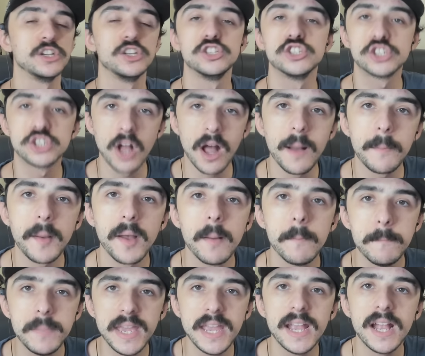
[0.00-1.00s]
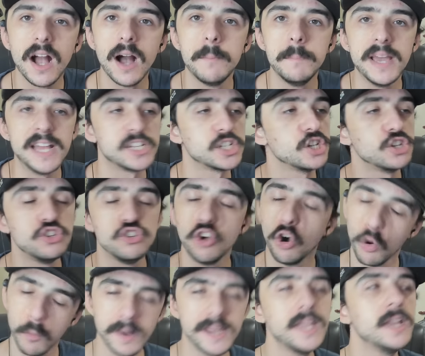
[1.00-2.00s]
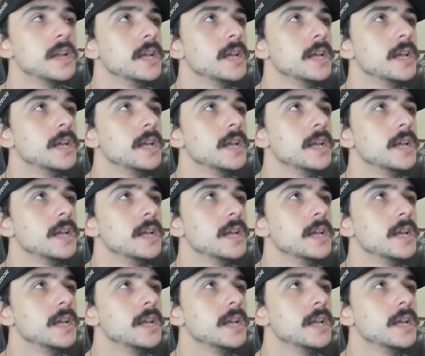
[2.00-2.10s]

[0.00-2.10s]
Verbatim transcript: Stop being a bitch. Nobody.